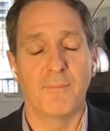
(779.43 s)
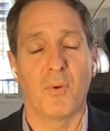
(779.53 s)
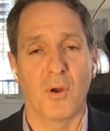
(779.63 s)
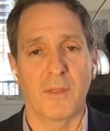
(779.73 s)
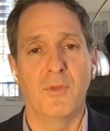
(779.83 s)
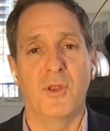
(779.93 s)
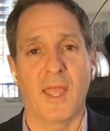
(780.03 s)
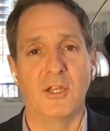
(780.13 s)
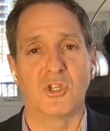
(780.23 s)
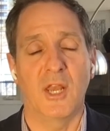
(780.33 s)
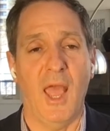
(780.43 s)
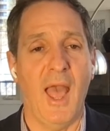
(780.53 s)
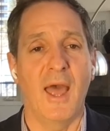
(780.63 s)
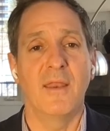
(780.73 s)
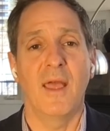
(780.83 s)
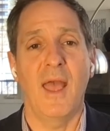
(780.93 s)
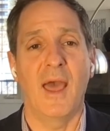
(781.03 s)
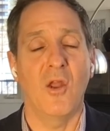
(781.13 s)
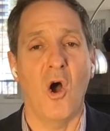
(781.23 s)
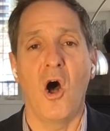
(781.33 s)
poor communication, and
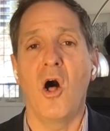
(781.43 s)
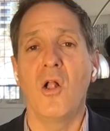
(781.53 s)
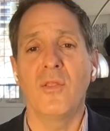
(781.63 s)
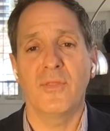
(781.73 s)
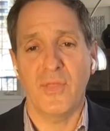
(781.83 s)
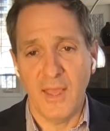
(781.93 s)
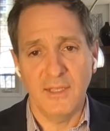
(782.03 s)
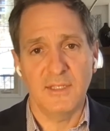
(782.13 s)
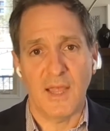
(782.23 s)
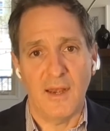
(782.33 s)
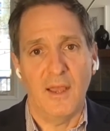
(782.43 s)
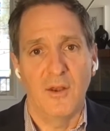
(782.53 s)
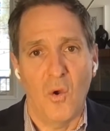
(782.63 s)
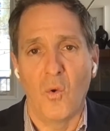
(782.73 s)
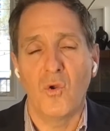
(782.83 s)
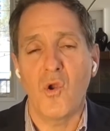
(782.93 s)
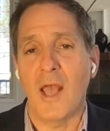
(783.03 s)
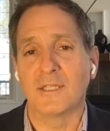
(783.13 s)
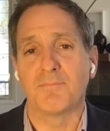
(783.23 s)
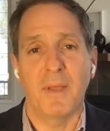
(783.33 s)
all the things that an owner
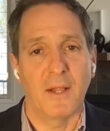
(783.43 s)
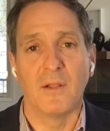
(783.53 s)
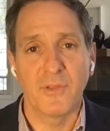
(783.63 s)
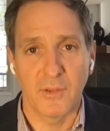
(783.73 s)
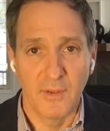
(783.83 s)
has built